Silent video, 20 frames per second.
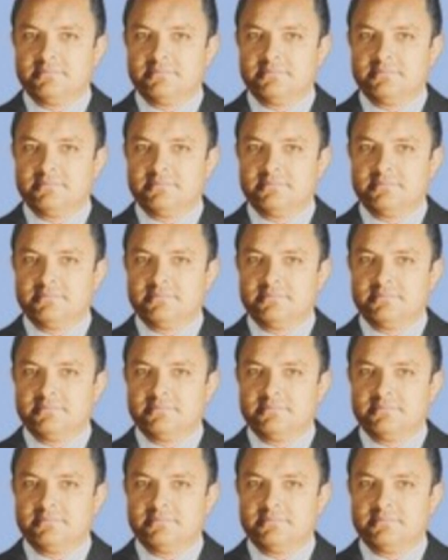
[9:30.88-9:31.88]

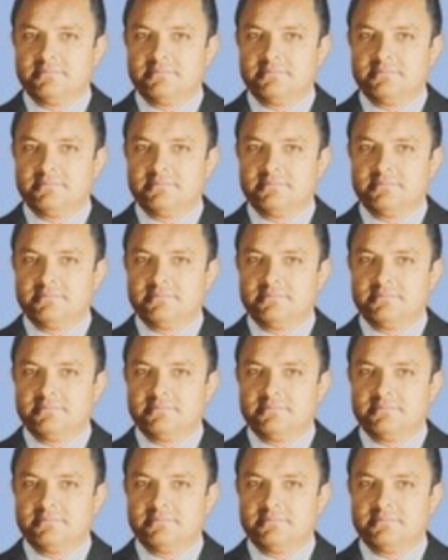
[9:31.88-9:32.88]

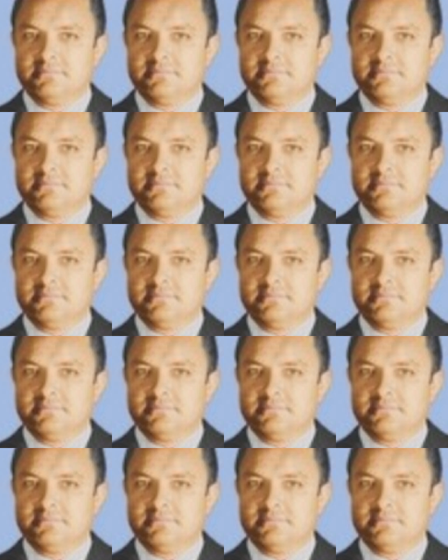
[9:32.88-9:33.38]
(no lip movement)